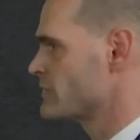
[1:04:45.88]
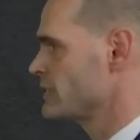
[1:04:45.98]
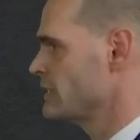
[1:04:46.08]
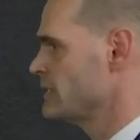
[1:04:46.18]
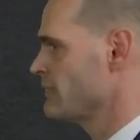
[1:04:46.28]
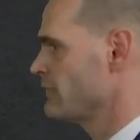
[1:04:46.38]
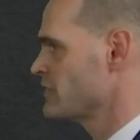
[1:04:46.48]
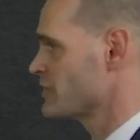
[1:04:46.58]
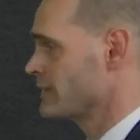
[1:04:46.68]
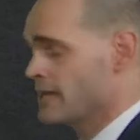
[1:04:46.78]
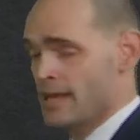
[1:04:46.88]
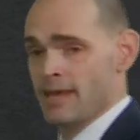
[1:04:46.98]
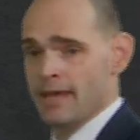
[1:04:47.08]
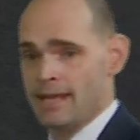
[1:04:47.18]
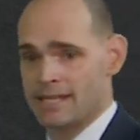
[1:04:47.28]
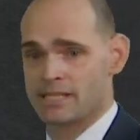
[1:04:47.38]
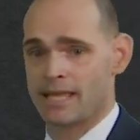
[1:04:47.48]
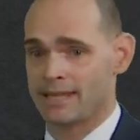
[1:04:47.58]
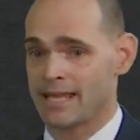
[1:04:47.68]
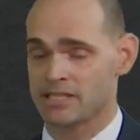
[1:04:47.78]
the definition. And
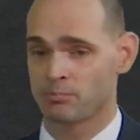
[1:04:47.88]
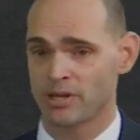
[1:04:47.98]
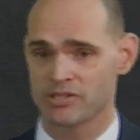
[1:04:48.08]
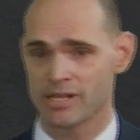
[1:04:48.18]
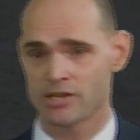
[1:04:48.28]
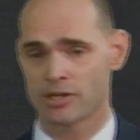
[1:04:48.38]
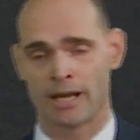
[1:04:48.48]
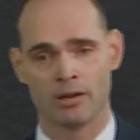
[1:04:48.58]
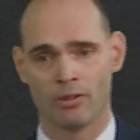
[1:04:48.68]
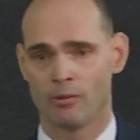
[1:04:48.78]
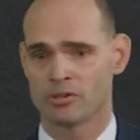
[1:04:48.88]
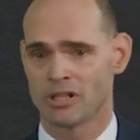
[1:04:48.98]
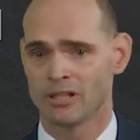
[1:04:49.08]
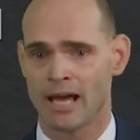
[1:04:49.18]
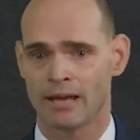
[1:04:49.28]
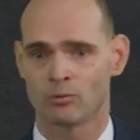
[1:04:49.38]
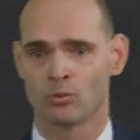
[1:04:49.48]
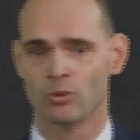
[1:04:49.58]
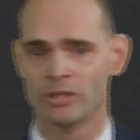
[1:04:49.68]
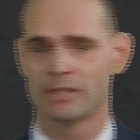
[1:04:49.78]
that's the presentation. I know that was a lot,
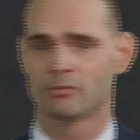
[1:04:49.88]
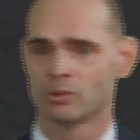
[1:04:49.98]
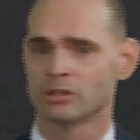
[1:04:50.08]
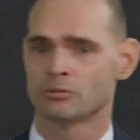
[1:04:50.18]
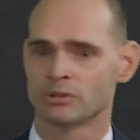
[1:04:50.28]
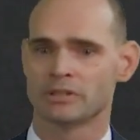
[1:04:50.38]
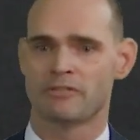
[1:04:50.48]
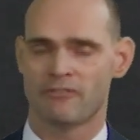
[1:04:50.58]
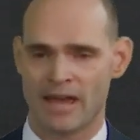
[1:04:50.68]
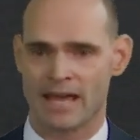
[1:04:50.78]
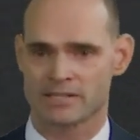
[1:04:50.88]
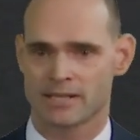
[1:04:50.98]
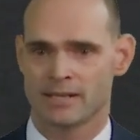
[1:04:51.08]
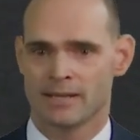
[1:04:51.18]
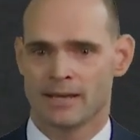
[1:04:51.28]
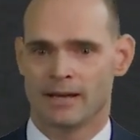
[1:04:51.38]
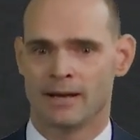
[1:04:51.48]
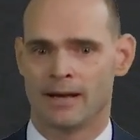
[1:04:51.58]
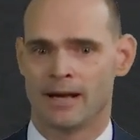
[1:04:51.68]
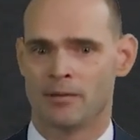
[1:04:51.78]
really, really, really fast.
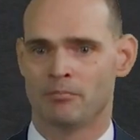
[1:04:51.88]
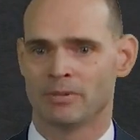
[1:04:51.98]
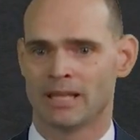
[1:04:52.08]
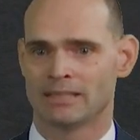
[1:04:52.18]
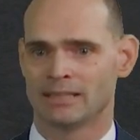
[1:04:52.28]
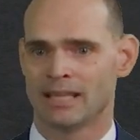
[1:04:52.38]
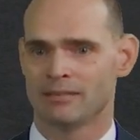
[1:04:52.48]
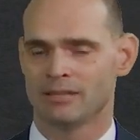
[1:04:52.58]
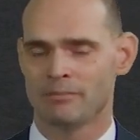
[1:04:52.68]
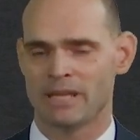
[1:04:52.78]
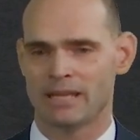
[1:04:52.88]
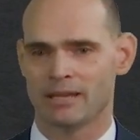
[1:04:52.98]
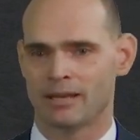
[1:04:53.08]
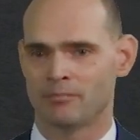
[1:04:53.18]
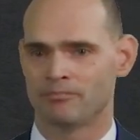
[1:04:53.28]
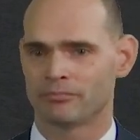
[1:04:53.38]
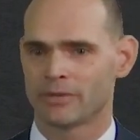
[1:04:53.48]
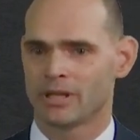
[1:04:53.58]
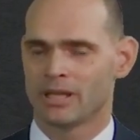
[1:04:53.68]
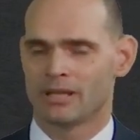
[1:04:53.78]
Let me
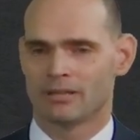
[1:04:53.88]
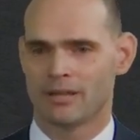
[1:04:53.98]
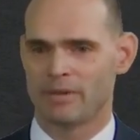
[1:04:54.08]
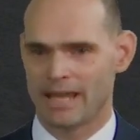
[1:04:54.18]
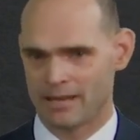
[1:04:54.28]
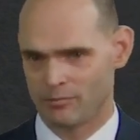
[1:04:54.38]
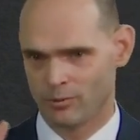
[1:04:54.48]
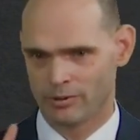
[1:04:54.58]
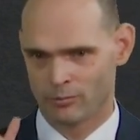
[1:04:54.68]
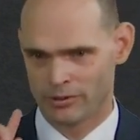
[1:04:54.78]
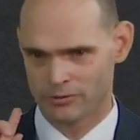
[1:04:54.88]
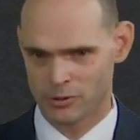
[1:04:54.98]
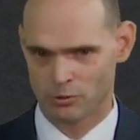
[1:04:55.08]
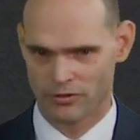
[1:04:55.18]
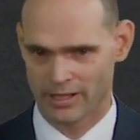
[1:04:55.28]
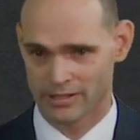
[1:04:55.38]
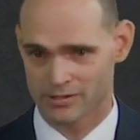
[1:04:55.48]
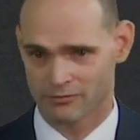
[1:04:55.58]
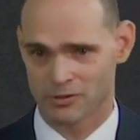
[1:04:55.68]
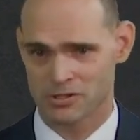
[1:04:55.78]
end with two things.
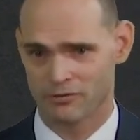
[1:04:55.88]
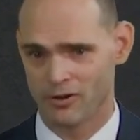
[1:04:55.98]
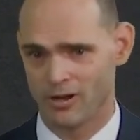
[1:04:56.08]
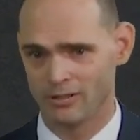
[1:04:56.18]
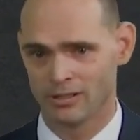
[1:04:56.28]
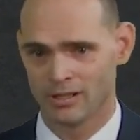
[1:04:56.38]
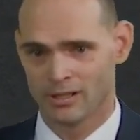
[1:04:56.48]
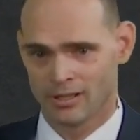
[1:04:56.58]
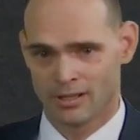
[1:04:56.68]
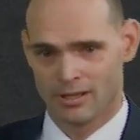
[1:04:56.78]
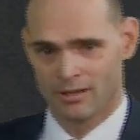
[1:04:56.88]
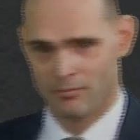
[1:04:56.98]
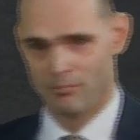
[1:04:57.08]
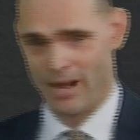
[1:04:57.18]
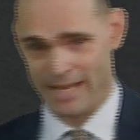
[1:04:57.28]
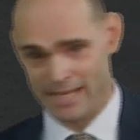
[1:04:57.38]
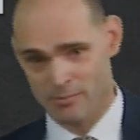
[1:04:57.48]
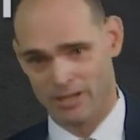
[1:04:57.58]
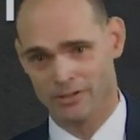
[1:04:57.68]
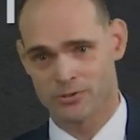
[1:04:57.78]
First of all, my
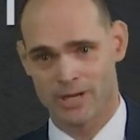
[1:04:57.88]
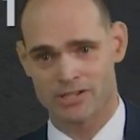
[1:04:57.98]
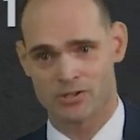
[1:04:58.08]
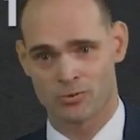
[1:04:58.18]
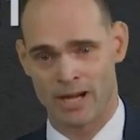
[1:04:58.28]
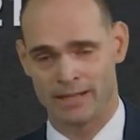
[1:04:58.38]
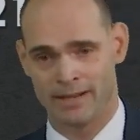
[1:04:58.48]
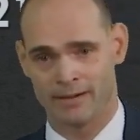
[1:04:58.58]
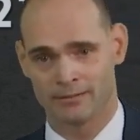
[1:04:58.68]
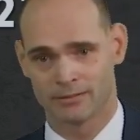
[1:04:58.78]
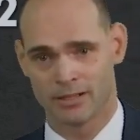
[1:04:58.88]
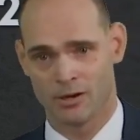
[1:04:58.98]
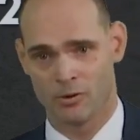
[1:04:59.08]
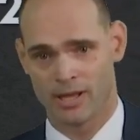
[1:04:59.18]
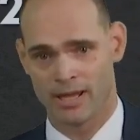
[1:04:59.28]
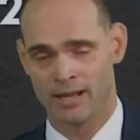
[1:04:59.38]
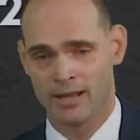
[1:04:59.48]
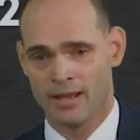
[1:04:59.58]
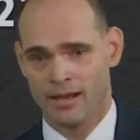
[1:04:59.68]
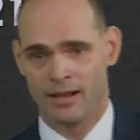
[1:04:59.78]
email address is right there, okay?
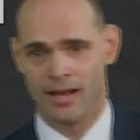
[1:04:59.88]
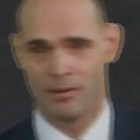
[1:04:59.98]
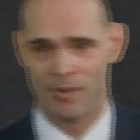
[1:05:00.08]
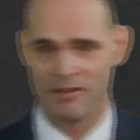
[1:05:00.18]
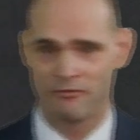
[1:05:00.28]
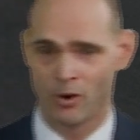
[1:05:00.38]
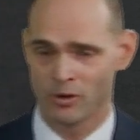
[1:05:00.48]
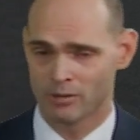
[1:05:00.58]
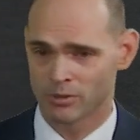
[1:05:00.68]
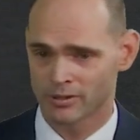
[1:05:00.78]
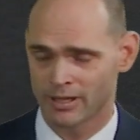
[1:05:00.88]
My phone number,